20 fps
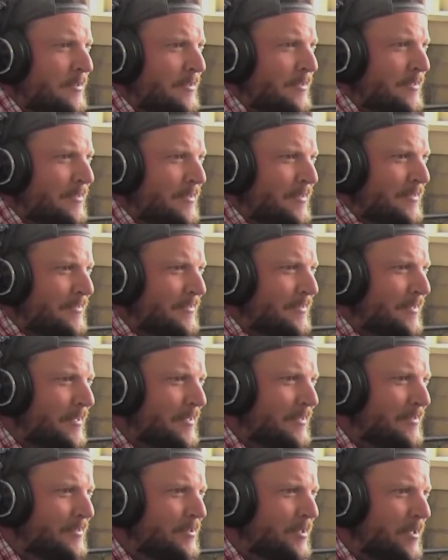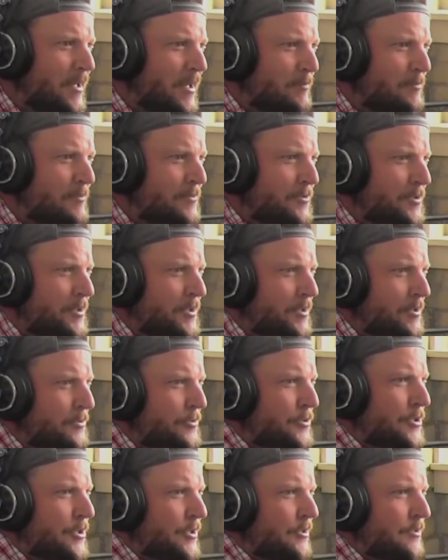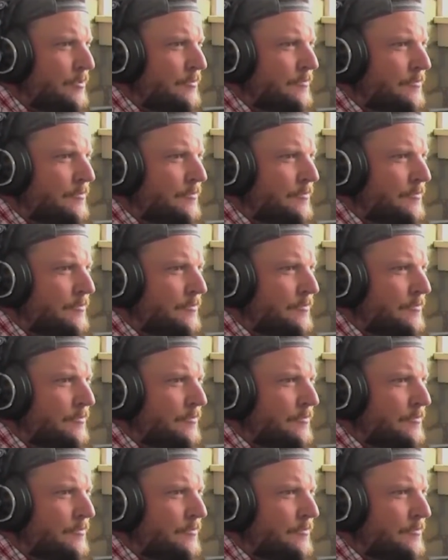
Yeah, but I think that's that, maybe show. that's